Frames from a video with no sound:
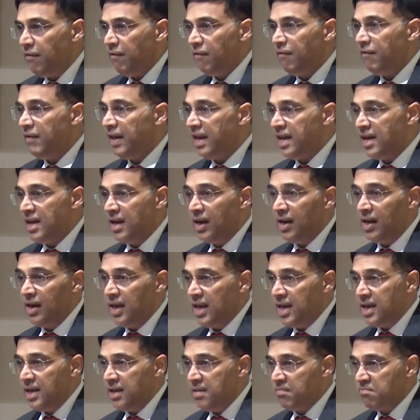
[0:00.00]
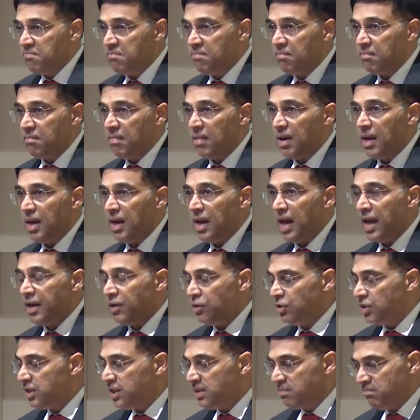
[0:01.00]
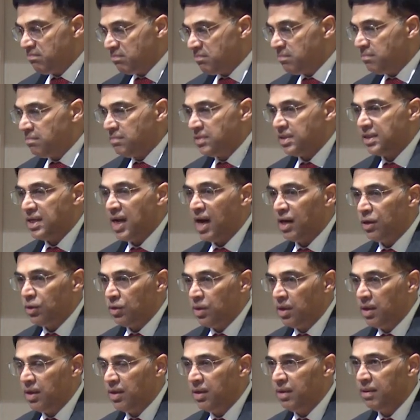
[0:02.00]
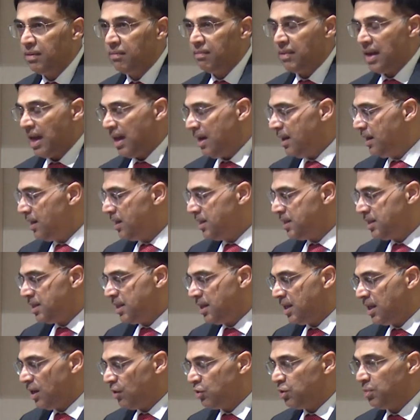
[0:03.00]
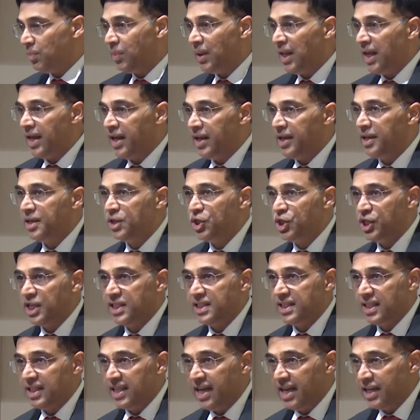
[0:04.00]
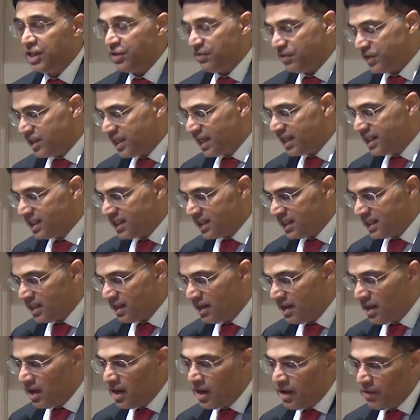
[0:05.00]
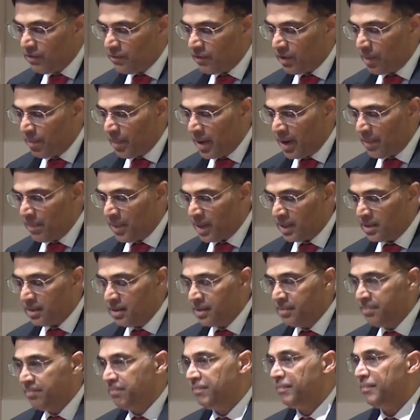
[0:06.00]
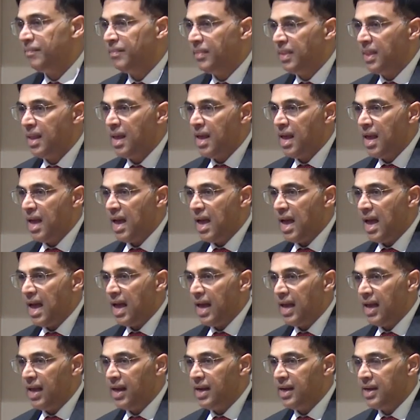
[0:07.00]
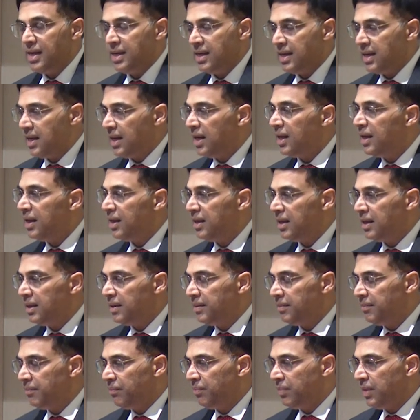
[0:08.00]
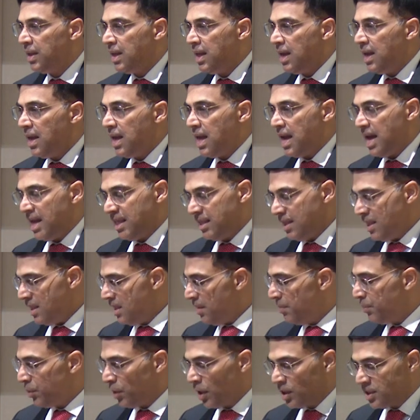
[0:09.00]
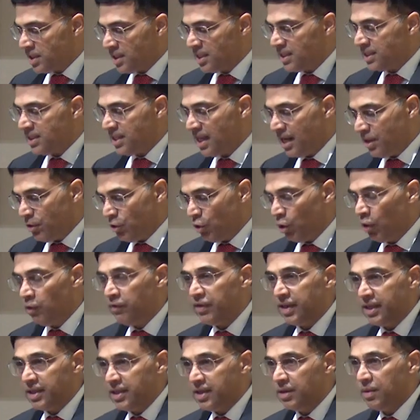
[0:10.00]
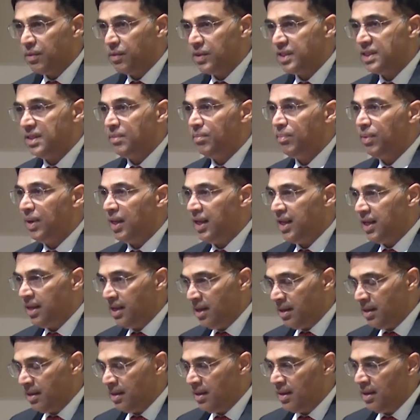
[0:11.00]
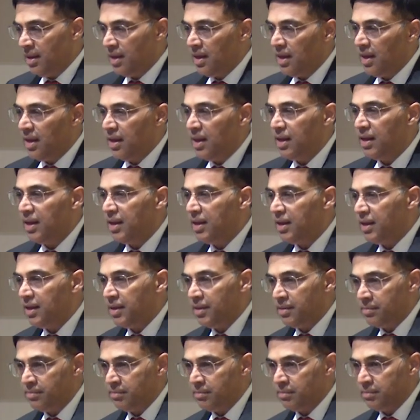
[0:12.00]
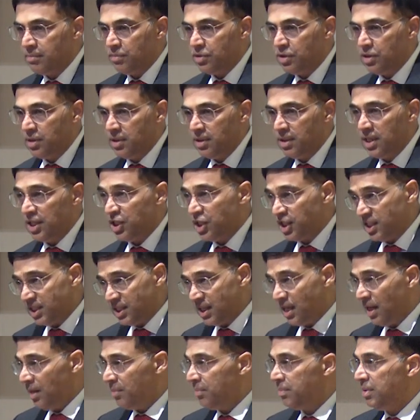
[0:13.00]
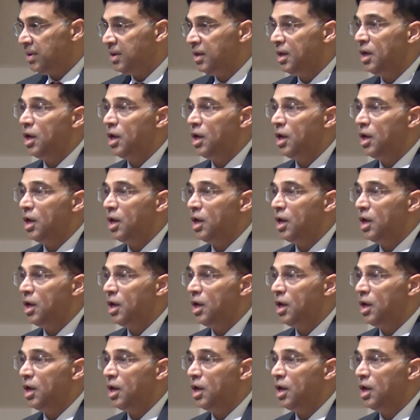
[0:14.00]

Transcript: very early, I learned how to play chess at the age of 6 from my mother. And then the process that drove it was simply the chess club,